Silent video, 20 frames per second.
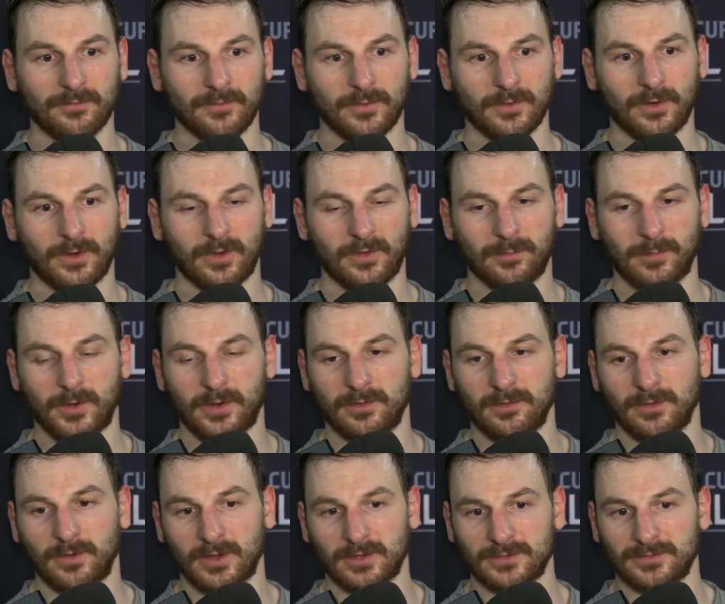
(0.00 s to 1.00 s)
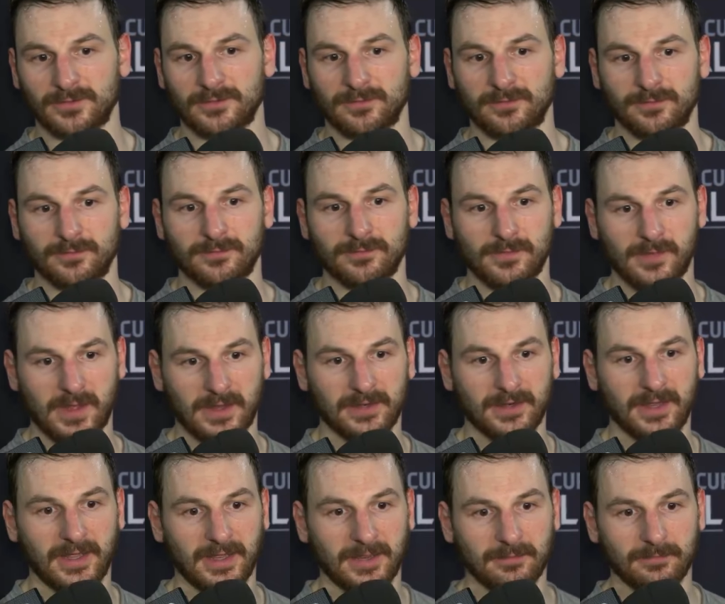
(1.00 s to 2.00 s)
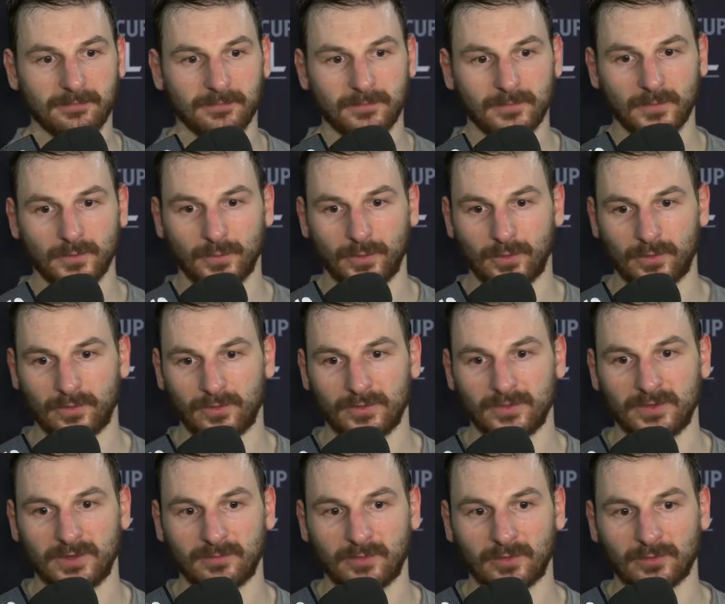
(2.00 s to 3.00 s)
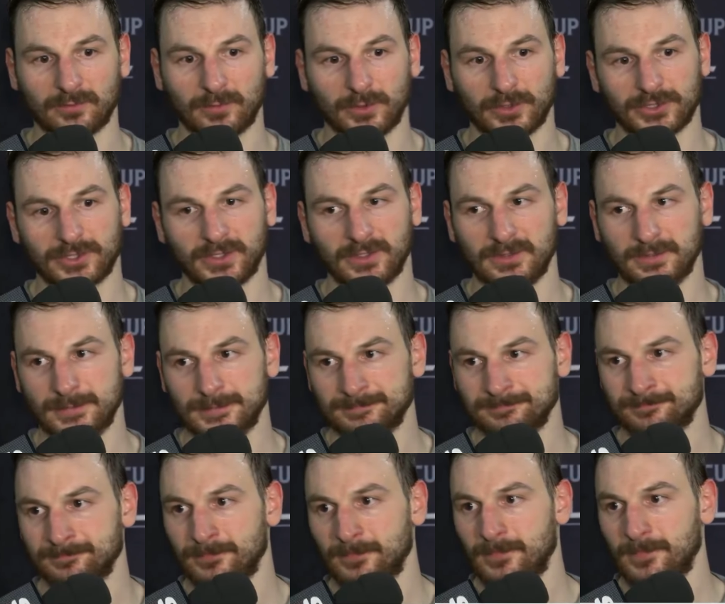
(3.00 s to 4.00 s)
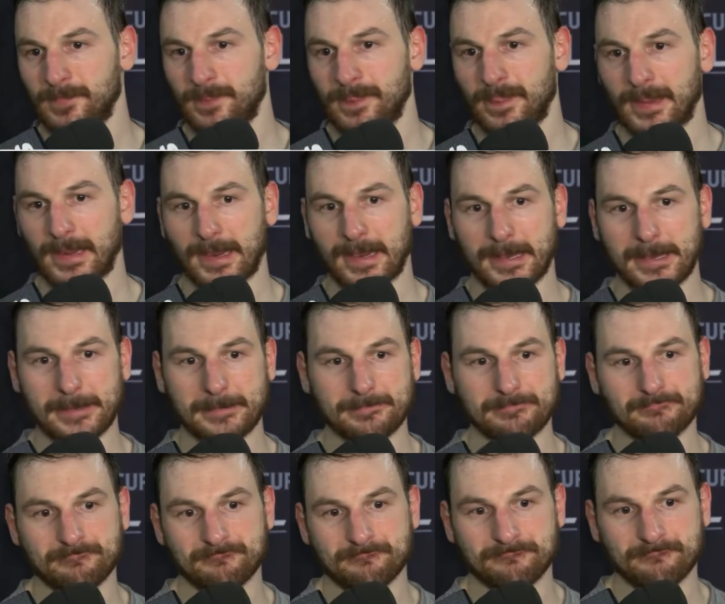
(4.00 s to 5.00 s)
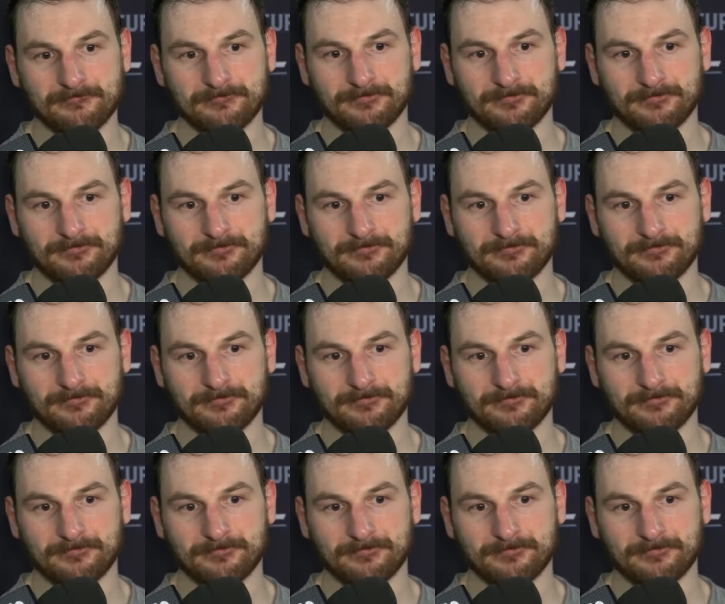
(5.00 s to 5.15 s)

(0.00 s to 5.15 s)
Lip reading: thought for lots of that game, we were the team that was pushing. We